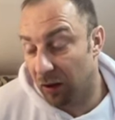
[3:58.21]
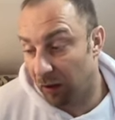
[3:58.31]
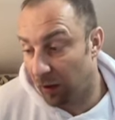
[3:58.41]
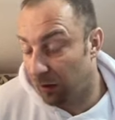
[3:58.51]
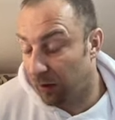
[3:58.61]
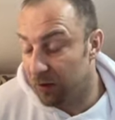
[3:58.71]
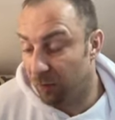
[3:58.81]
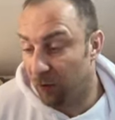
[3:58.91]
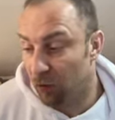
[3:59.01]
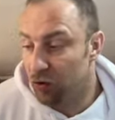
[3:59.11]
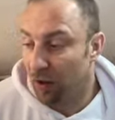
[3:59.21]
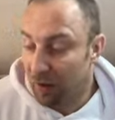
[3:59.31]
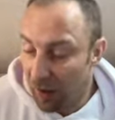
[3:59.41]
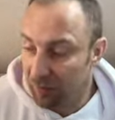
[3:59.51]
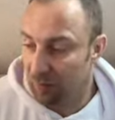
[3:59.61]
uh, Alireza Firouzja
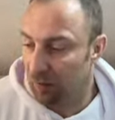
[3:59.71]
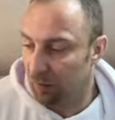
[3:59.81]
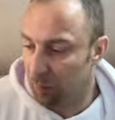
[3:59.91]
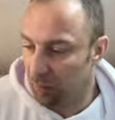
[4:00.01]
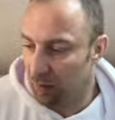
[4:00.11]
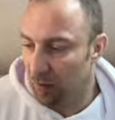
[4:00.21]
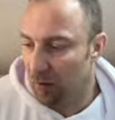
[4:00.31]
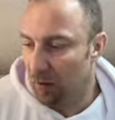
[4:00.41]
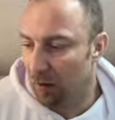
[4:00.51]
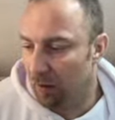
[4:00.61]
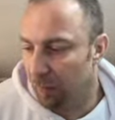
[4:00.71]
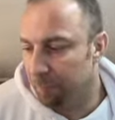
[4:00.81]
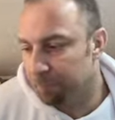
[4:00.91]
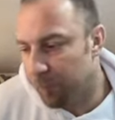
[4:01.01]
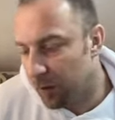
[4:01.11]
got a little bit
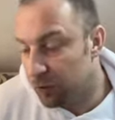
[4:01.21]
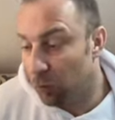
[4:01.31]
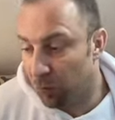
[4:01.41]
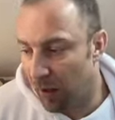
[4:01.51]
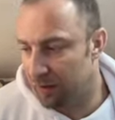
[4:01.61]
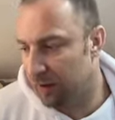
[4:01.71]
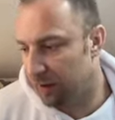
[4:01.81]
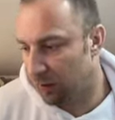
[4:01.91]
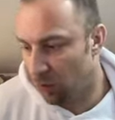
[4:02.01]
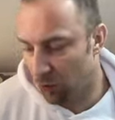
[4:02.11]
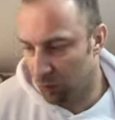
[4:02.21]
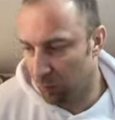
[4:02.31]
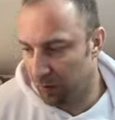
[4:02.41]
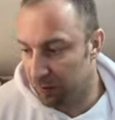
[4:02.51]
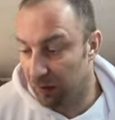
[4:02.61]
um, surprised, I think, also
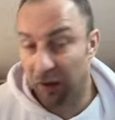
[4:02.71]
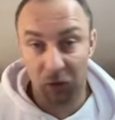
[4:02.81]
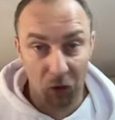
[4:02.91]
by this line,